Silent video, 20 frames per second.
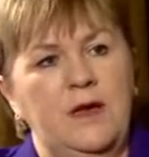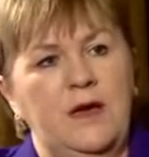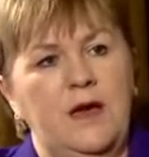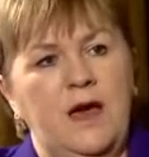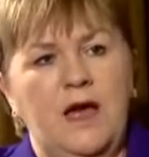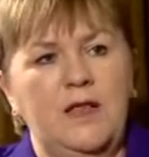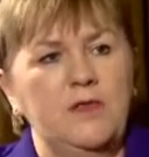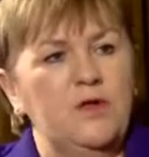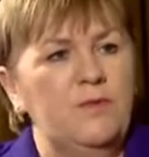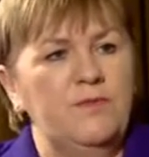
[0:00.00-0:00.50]

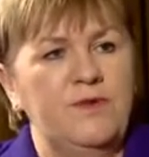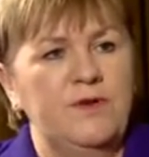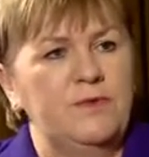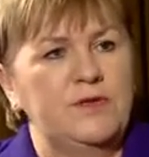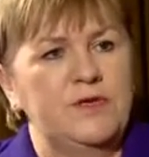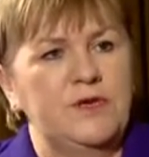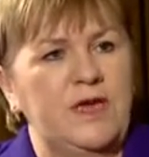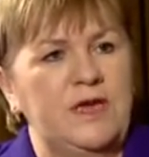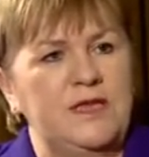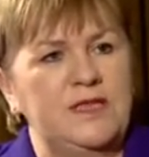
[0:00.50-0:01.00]
I'll not be able
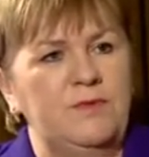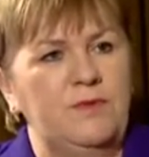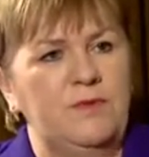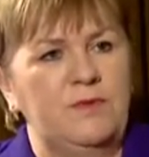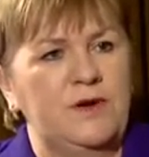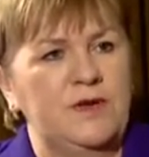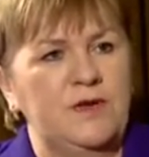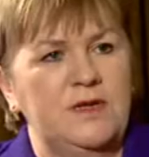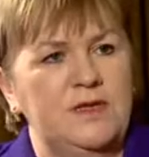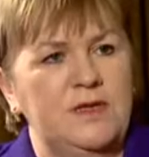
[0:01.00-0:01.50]
to get to my
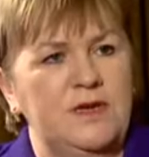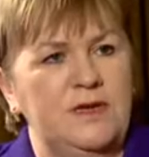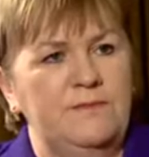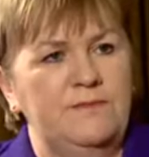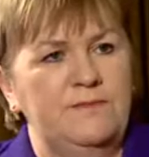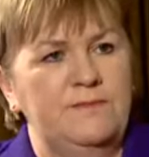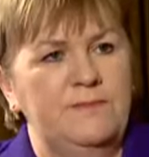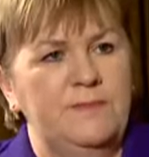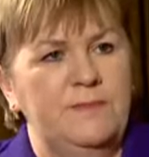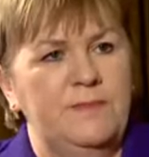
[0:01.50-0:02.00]
work in
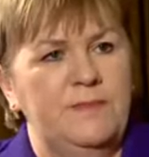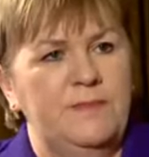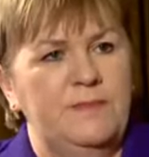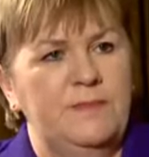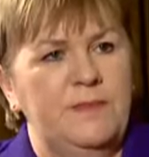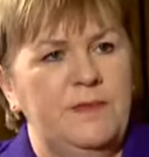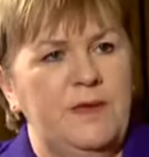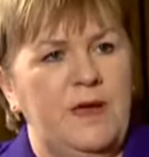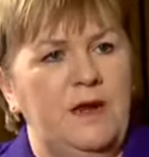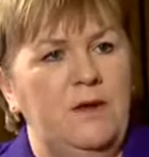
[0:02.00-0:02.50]
time. Mm-hmm.
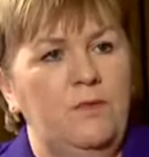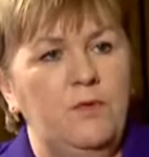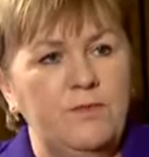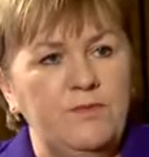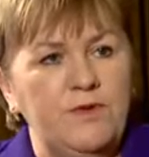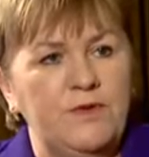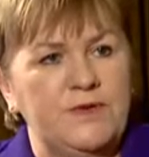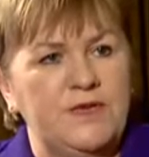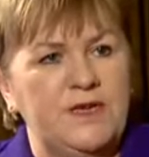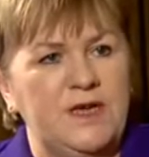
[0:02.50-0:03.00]
And I won't
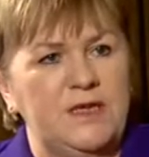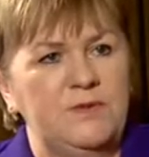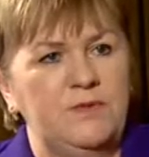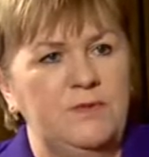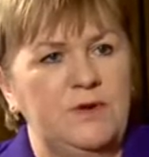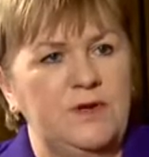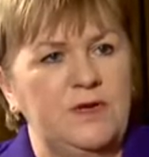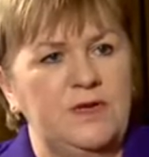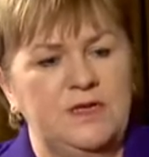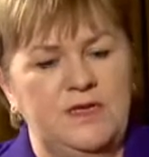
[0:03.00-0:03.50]
be able to get to
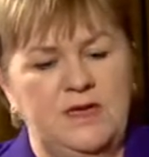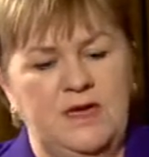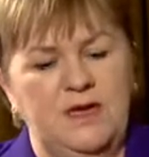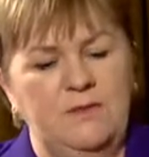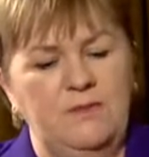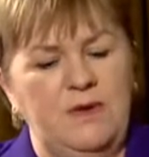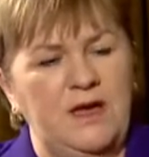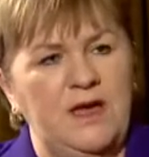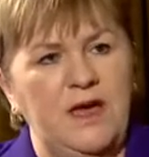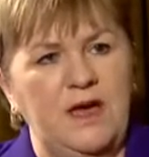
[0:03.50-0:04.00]
my work in
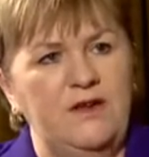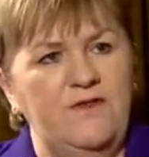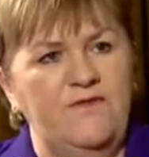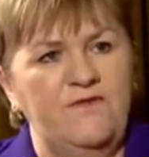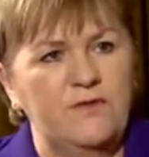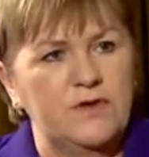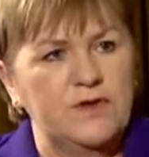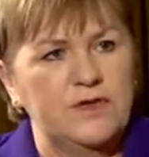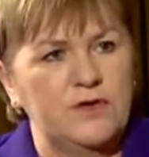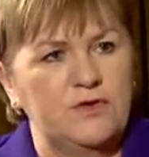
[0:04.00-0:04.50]
time. I can't
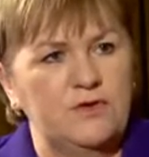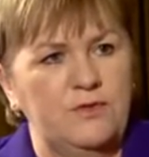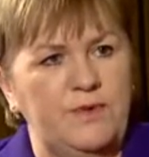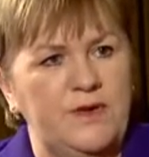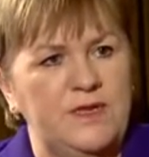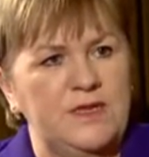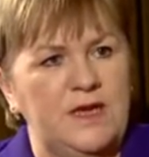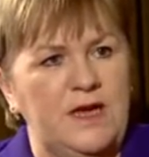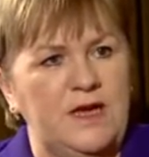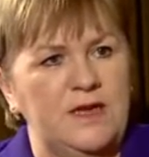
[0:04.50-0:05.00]
afford to go
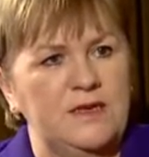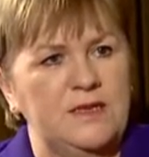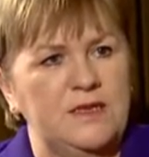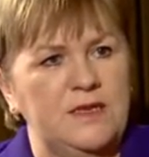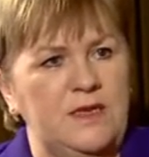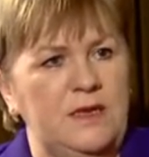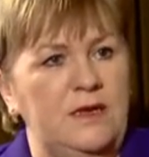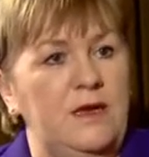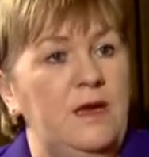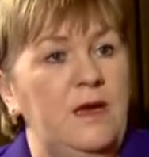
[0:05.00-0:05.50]
by
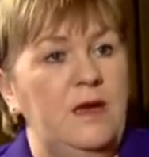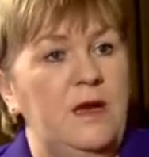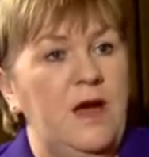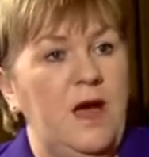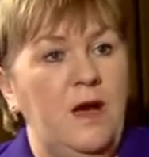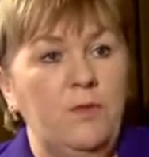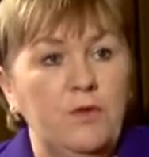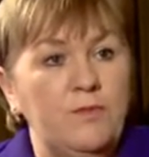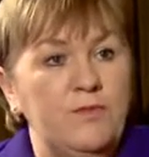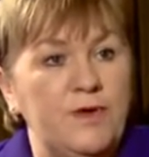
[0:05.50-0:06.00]
taxi.
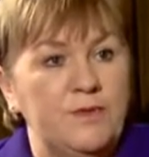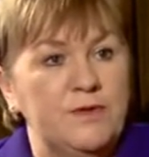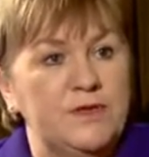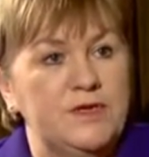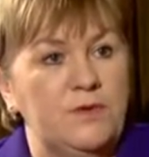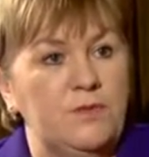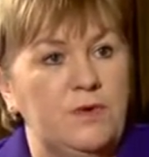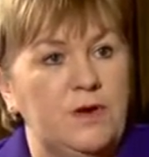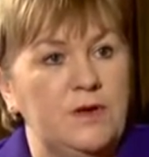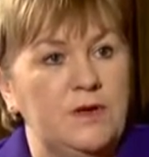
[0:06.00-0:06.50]
I won't be able
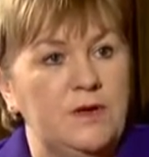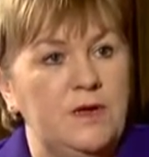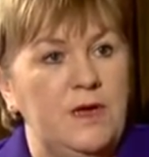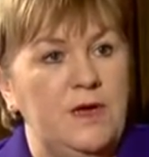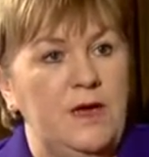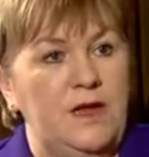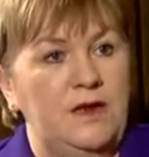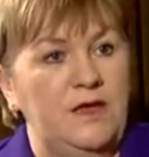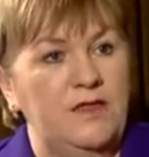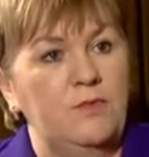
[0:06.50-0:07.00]
to work.
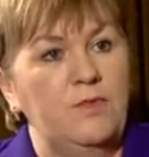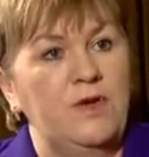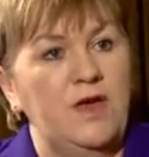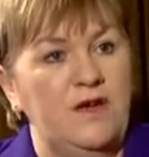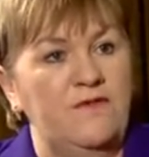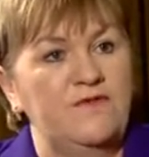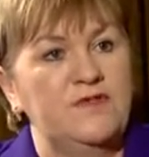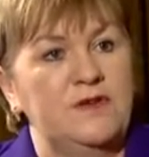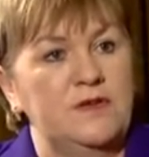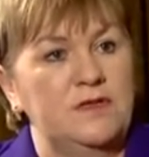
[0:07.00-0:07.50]
And I think we
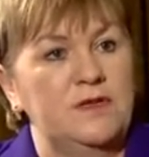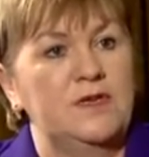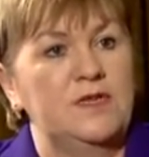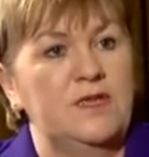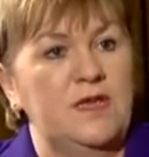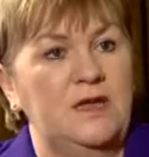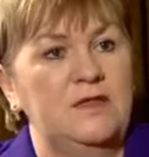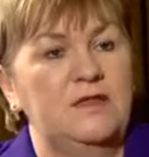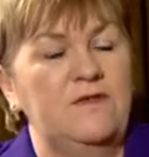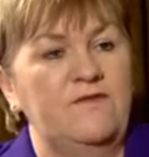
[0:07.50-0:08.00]
have to
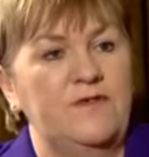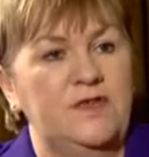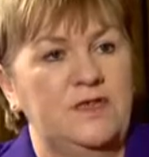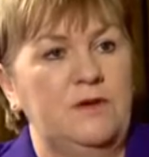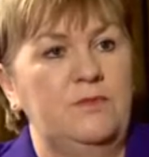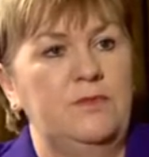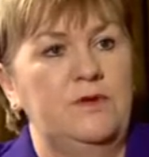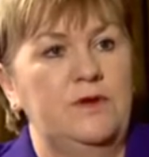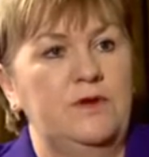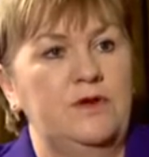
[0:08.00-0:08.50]
understand that for
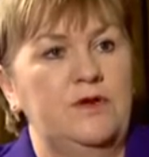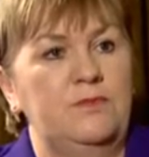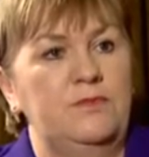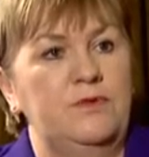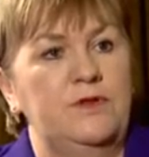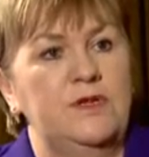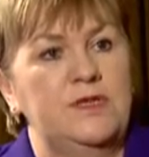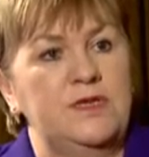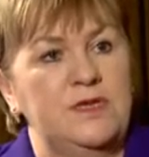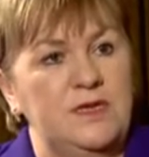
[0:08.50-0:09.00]
some in our
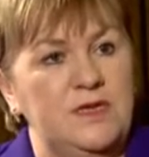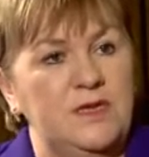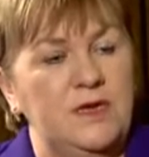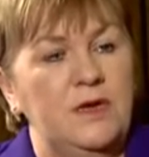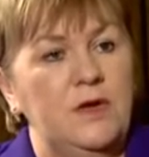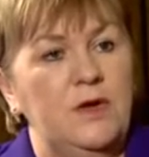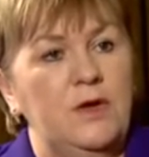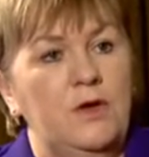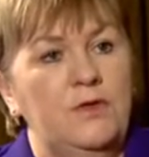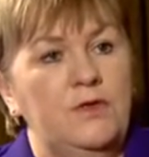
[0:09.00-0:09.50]
communities,
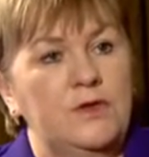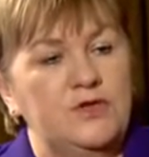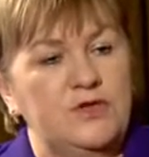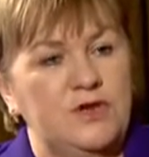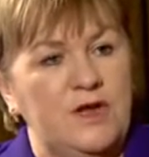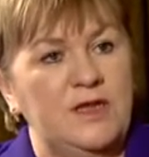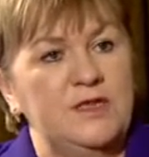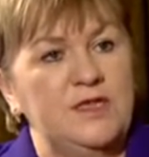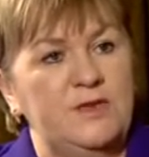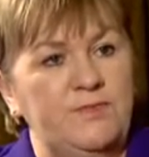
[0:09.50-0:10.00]
the
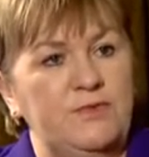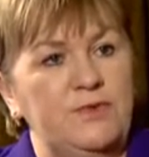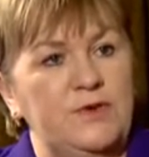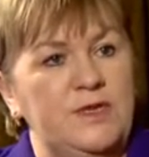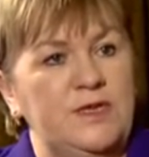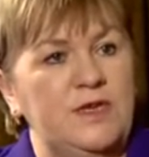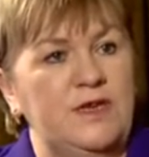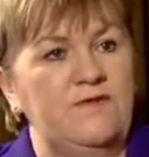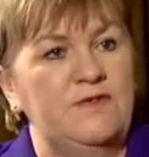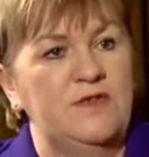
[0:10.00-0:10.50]
transport
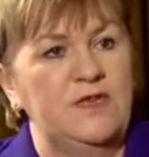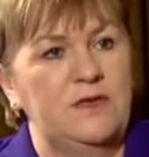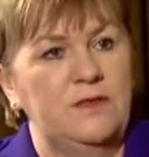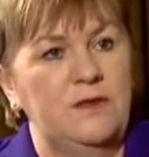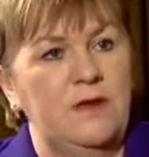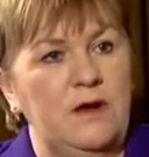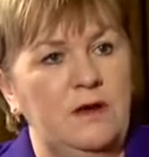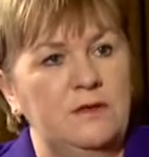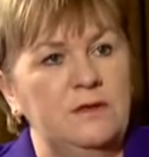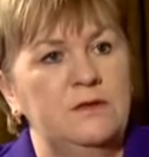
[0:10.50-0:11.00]
services are
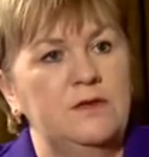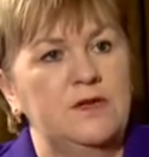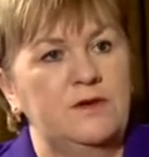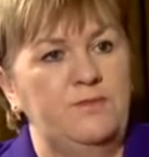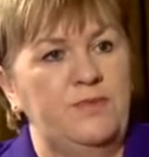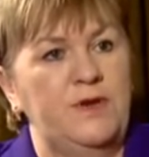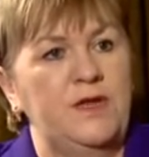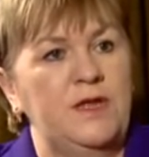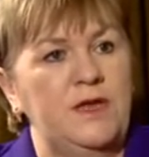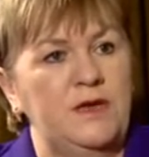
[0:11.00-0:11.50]
the
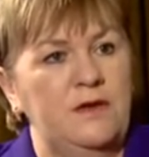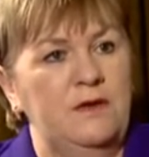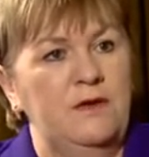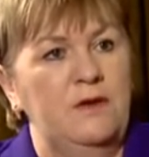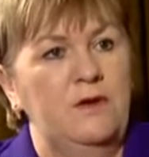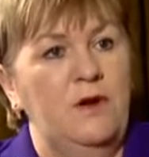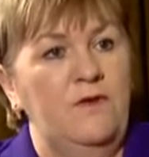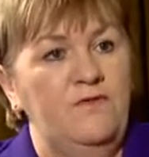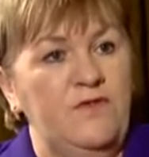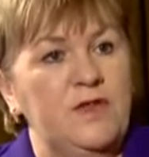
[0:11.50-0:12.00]
underpinning
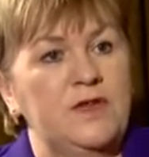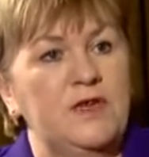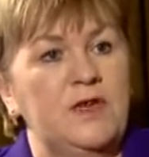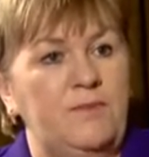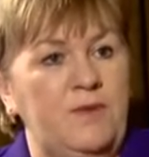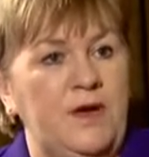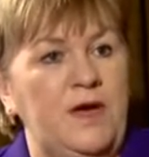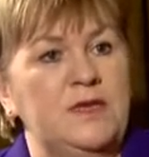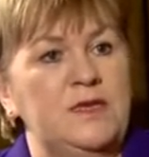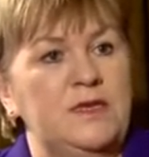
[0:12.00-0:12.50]
of their
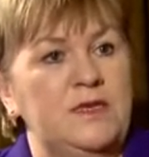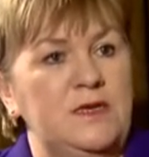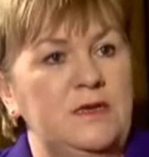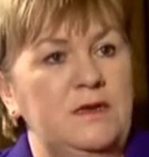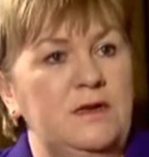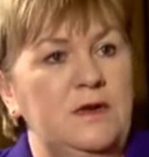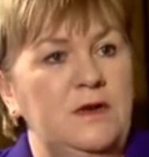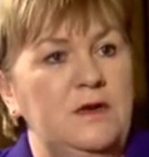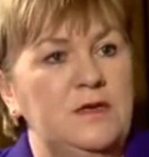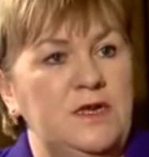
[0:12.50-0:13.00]

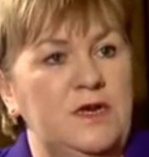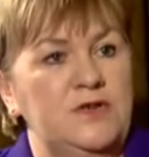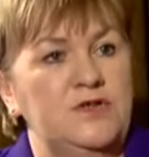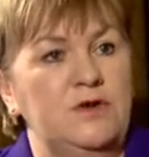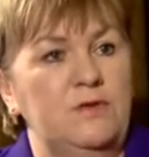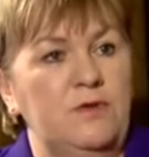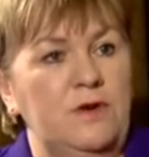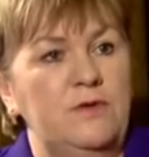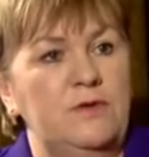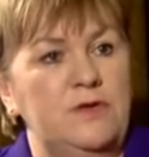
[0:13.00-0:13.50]
capacity to
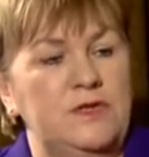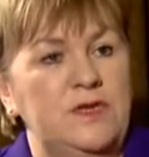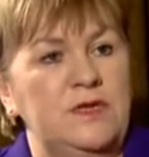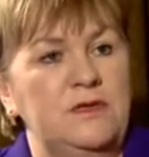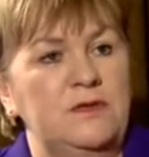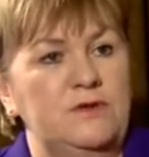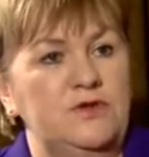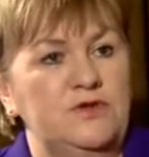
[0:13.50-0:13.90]
actually go out and take the